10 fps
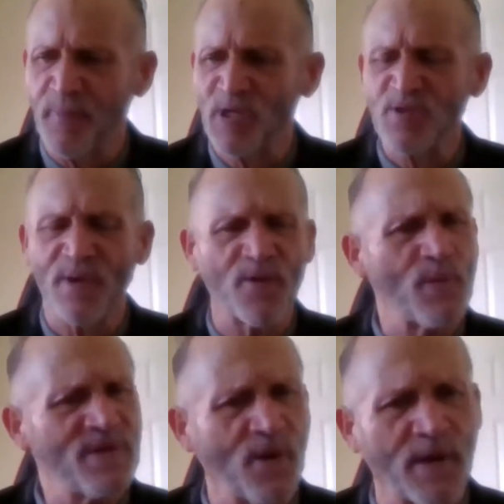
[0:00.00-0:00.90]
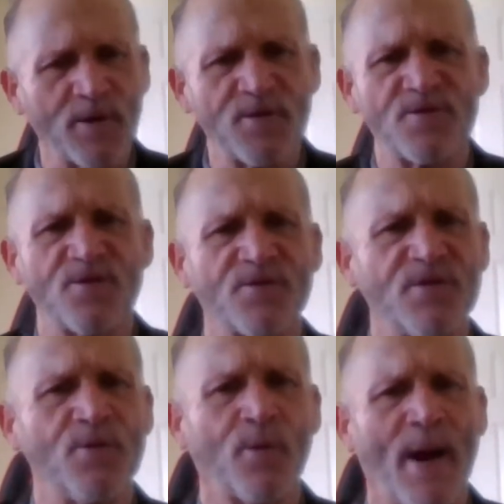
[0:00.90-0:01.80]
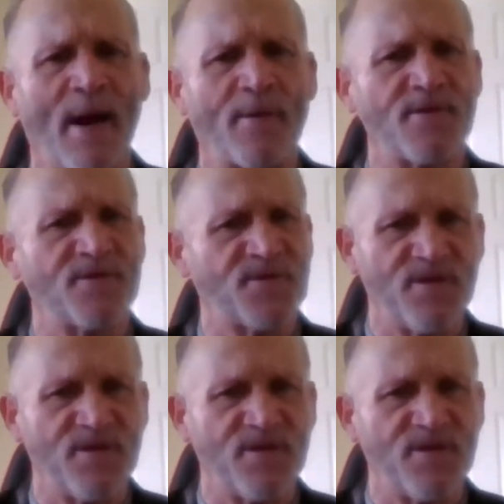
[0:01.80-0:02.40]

They'll put you under the ring. They'll introduce you around